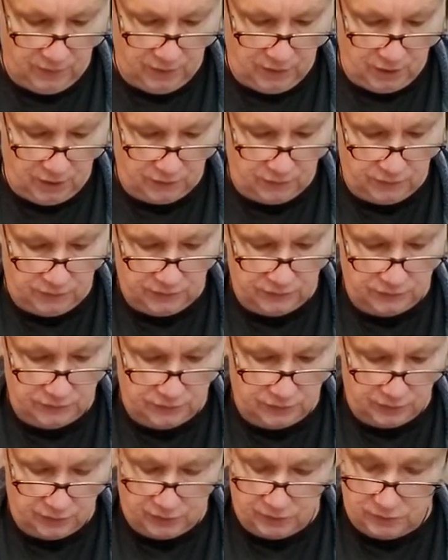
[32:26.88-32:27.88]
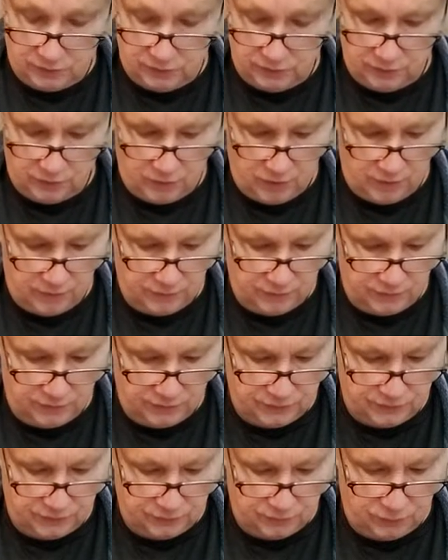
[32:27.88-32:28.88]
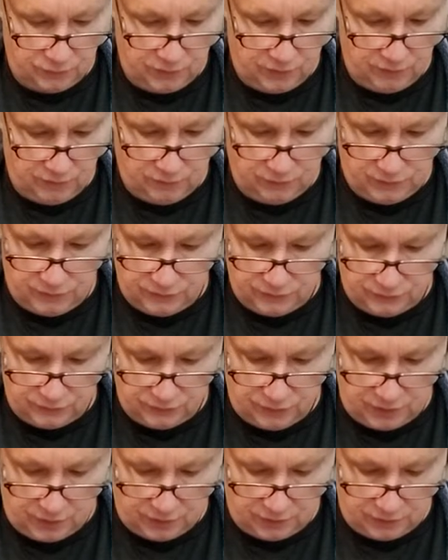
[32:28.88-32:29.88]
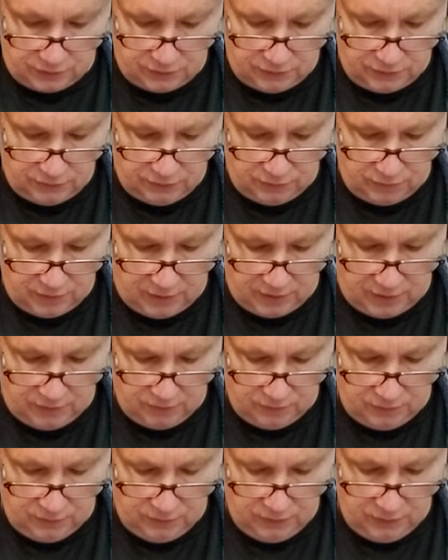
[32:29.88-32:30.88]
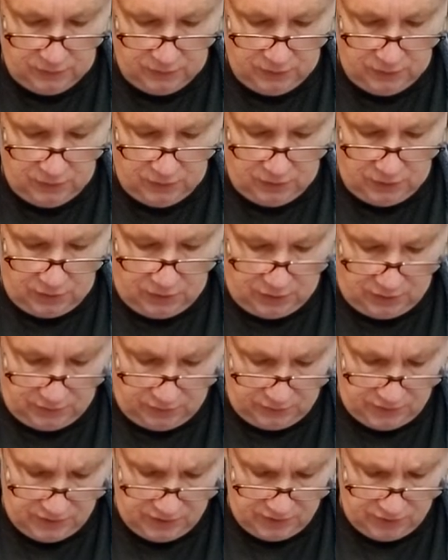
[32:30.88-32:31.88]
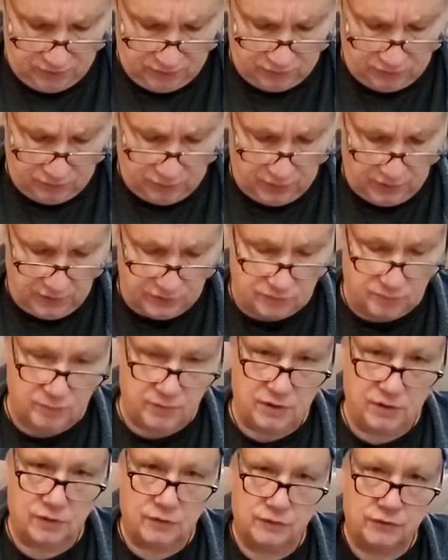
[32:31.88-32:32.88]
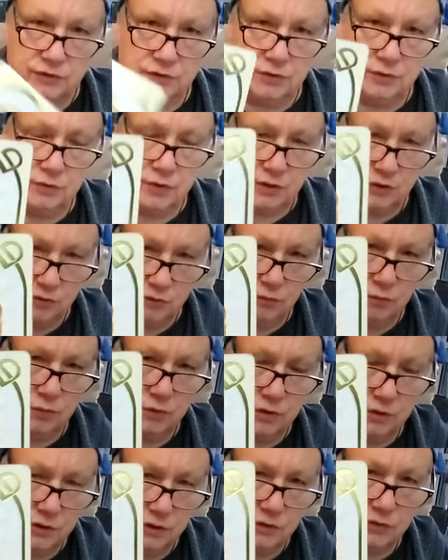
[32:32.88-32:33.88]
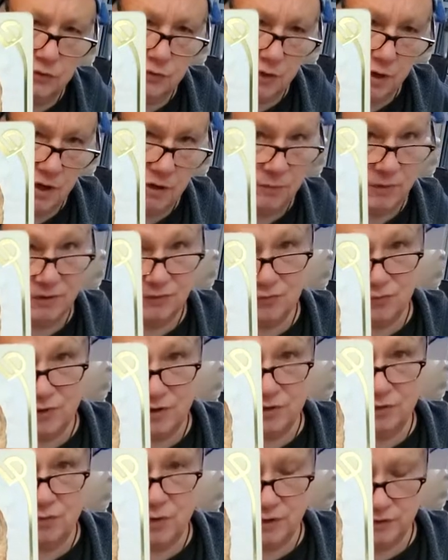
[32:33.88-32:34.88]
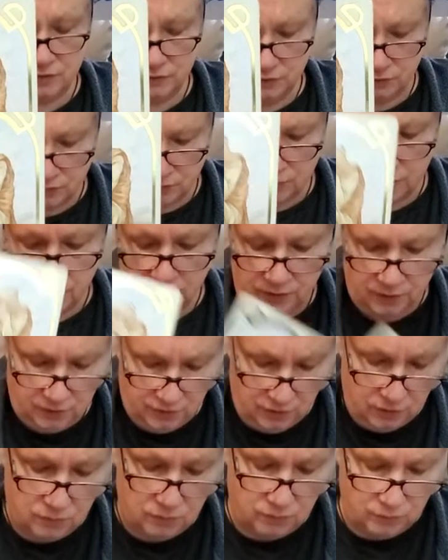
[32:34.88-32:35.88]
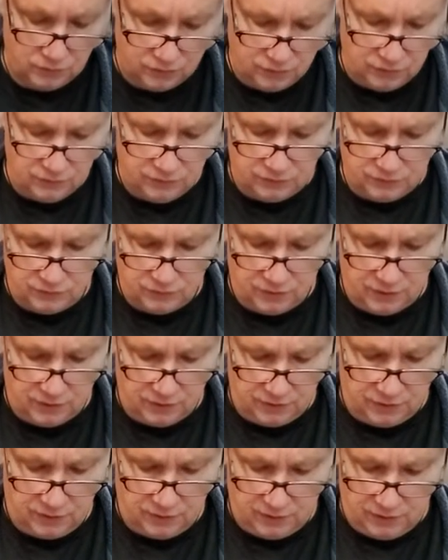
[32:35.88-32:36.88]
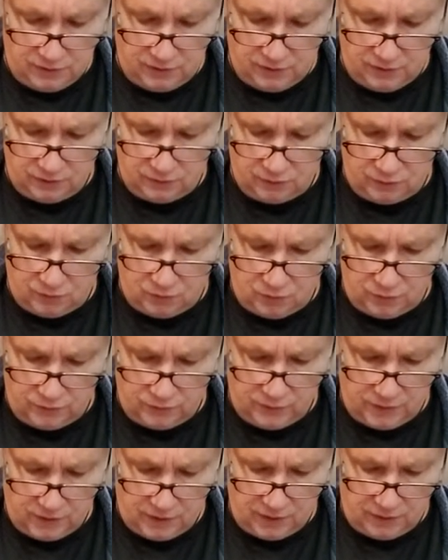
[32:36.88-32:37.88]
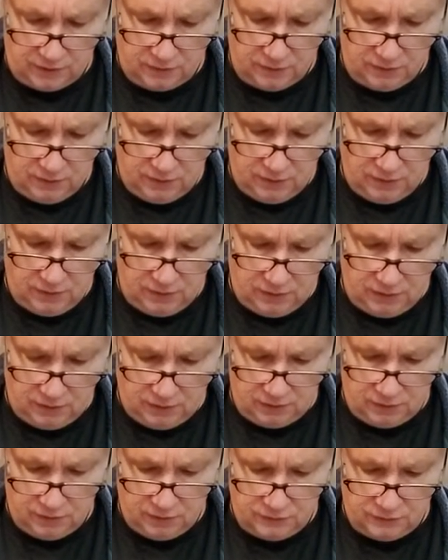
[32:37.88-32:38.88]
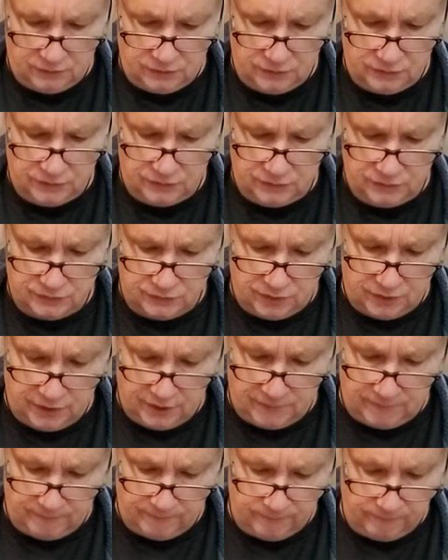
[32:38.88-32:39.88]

And I think it's going to clear up this, whatever it is you're not clear about. And I think here with the Page of Pentacles too, like, you're really trying, maybe while you're watching this reading, really trying to get a handle on that. And it's just like,